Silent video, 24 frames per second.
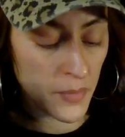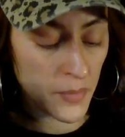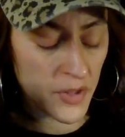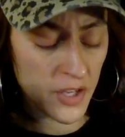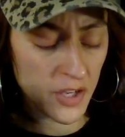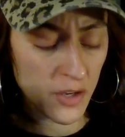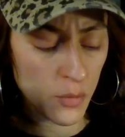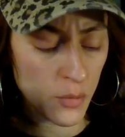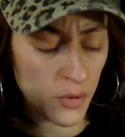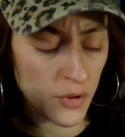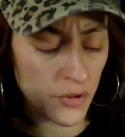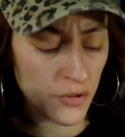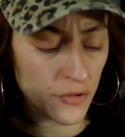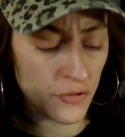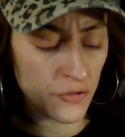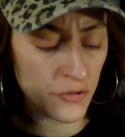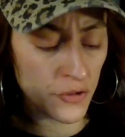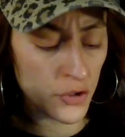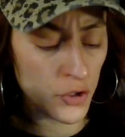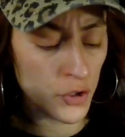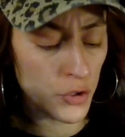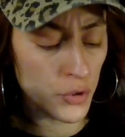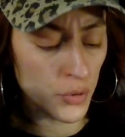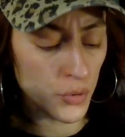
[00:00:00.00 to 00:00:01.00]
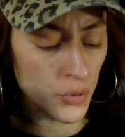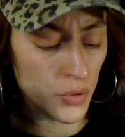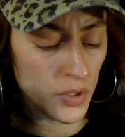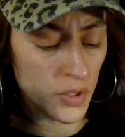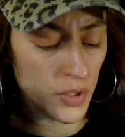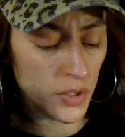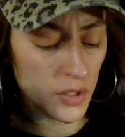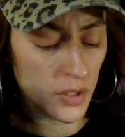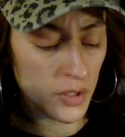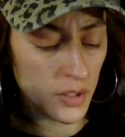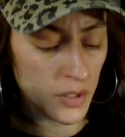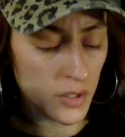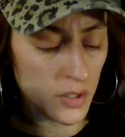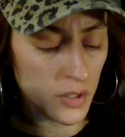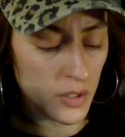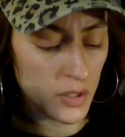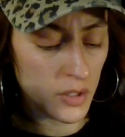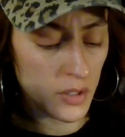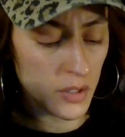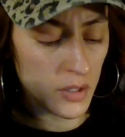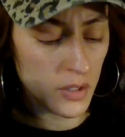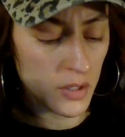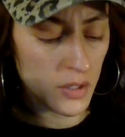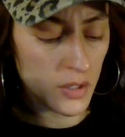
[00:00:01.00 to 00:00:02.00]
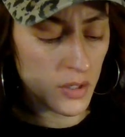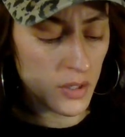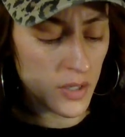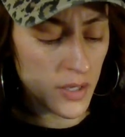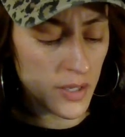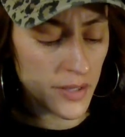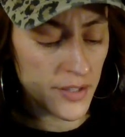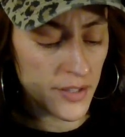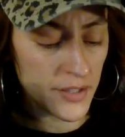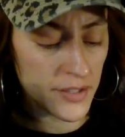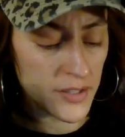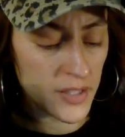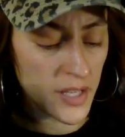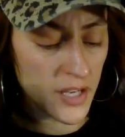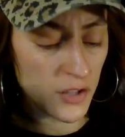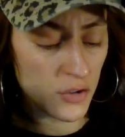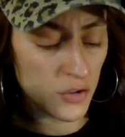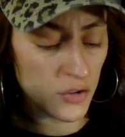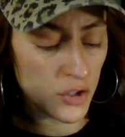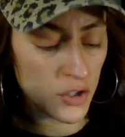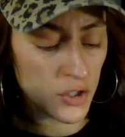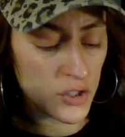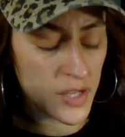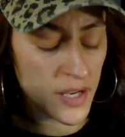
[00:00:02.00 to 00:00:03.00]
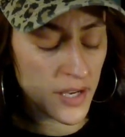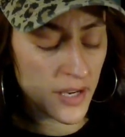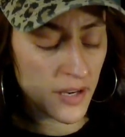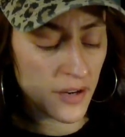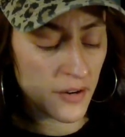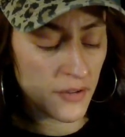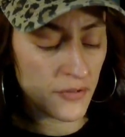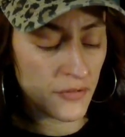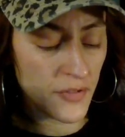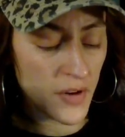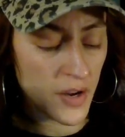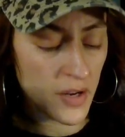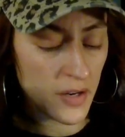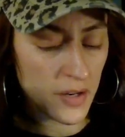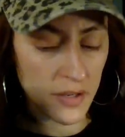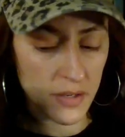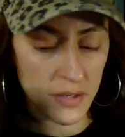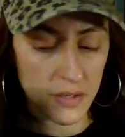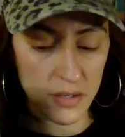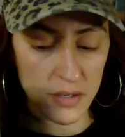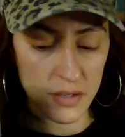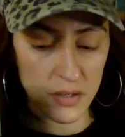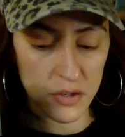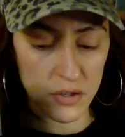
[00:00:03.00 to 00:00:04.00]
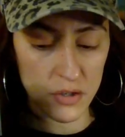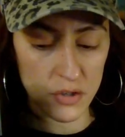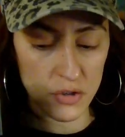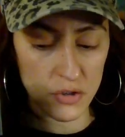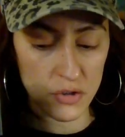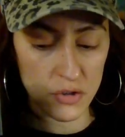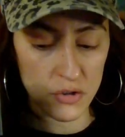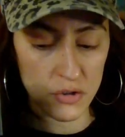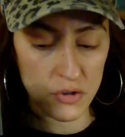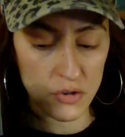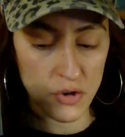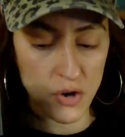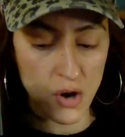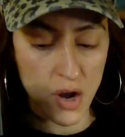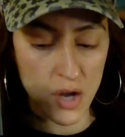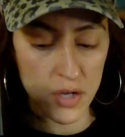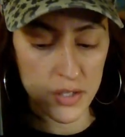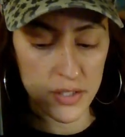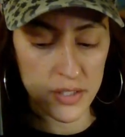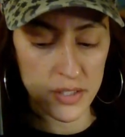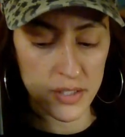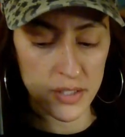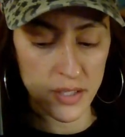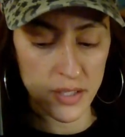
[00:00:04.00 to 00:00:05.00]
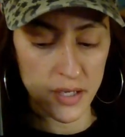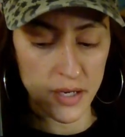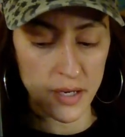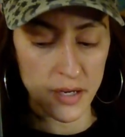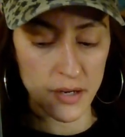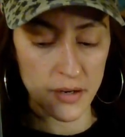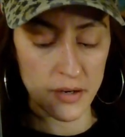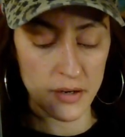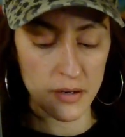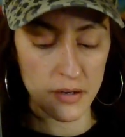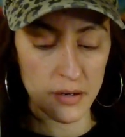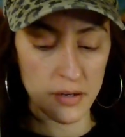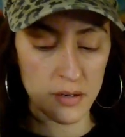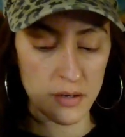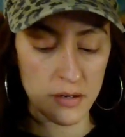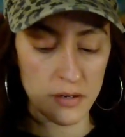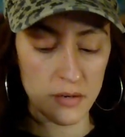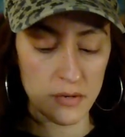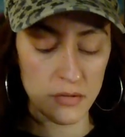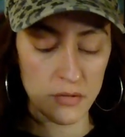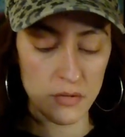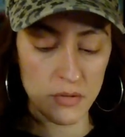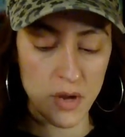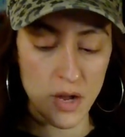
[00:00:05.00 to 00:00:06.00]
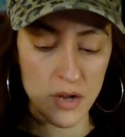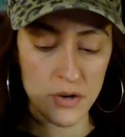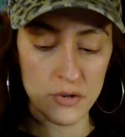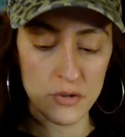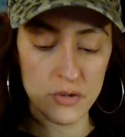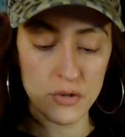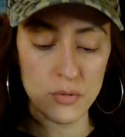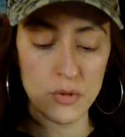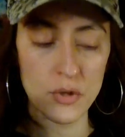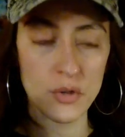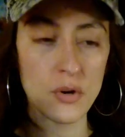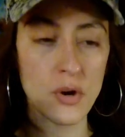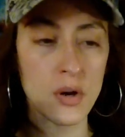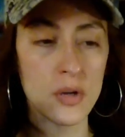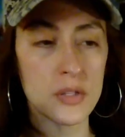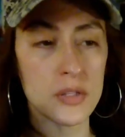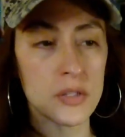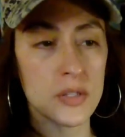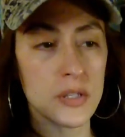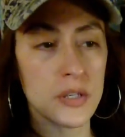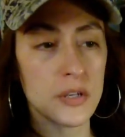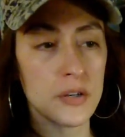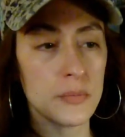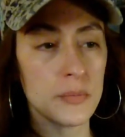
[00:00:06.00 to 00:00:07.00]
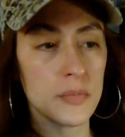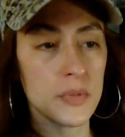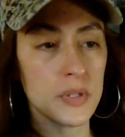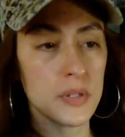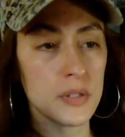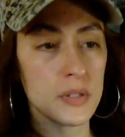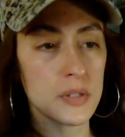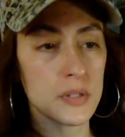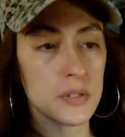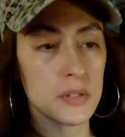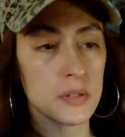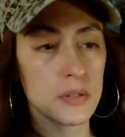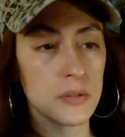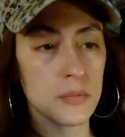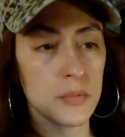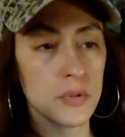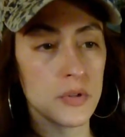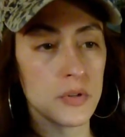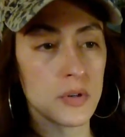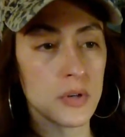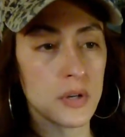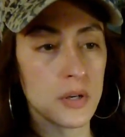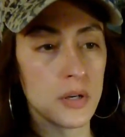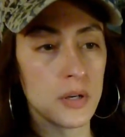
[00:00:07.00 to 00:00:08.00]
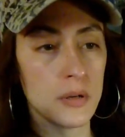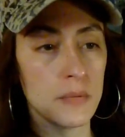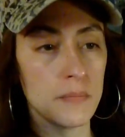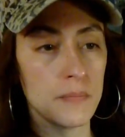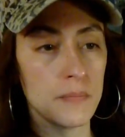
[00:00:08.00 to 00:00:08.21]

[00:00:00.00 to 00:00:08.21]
with food. This looks like a crossier. I don't know what crossier means. Let me look it up.